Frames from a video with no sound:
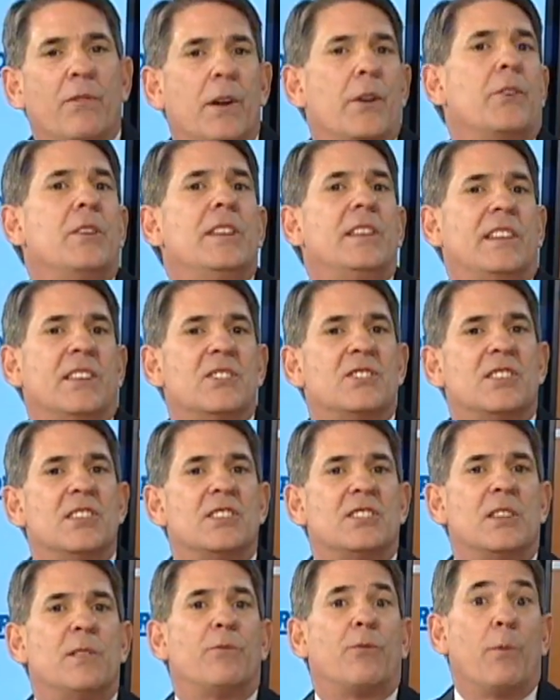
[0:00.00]
very
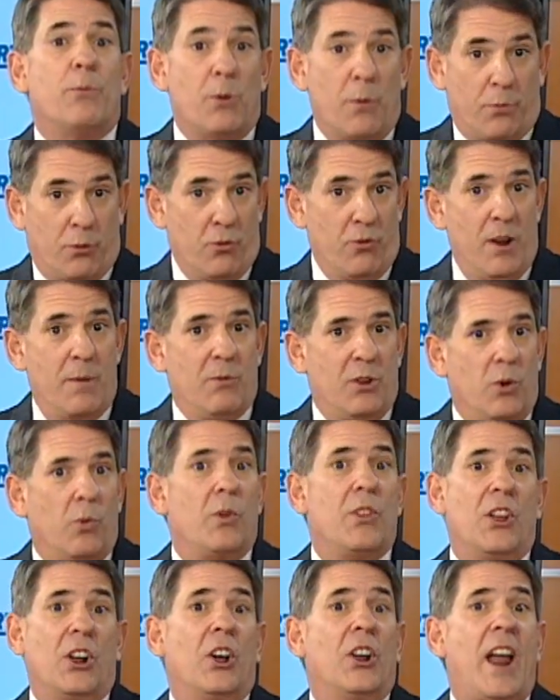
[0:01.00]
inconsistent from the perimeter
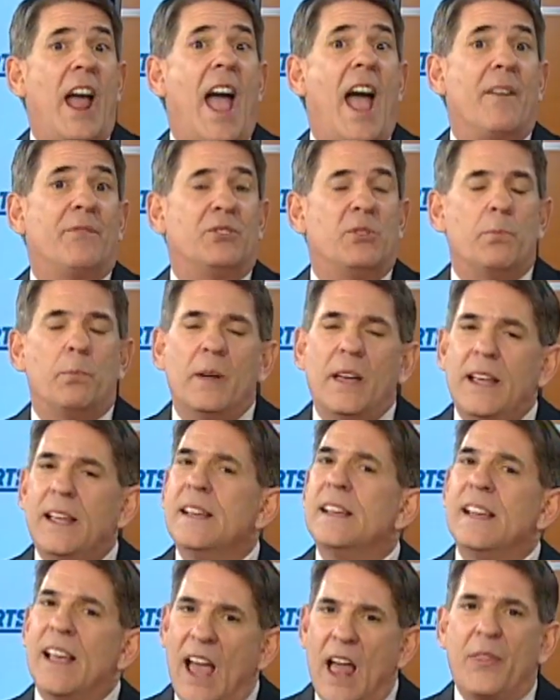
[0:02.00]
where they're going to have to be.
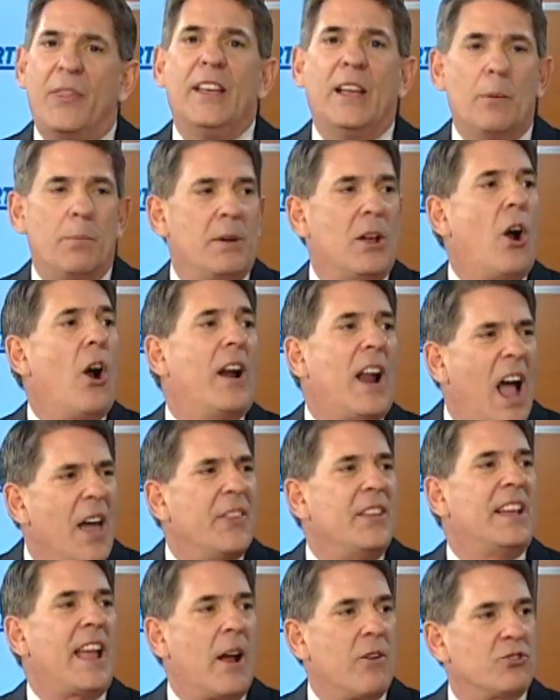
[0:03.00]
I think it'd be hard. I
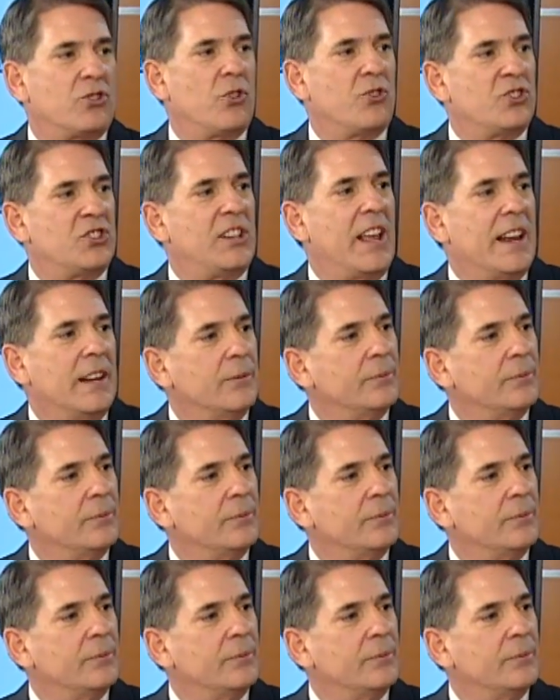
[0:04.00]
think Arizona State.